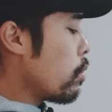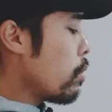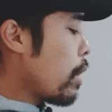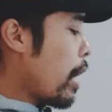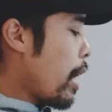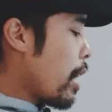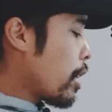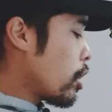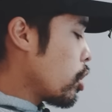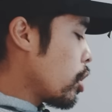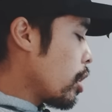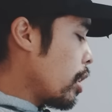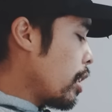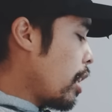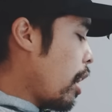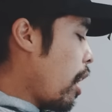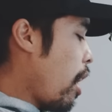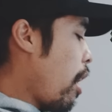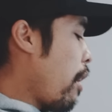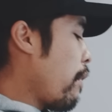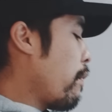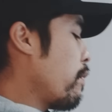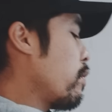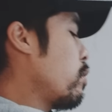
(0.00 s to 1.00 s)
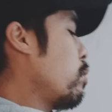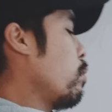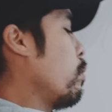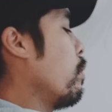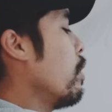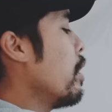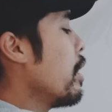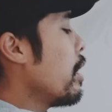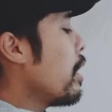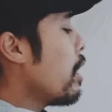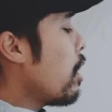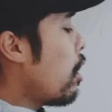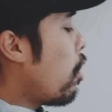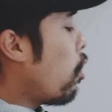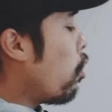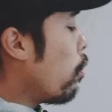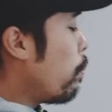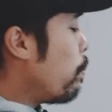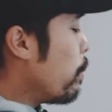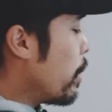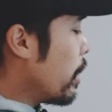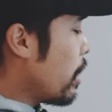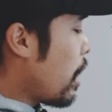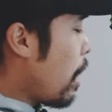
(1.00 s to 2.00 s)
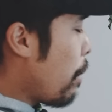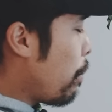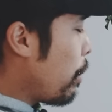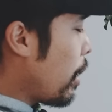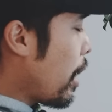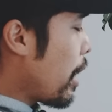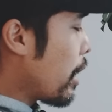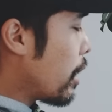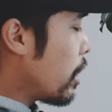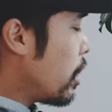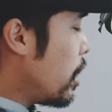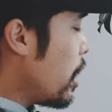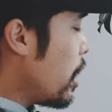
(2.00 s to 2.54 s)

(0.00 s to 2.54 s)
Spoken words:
you actually have to open it up like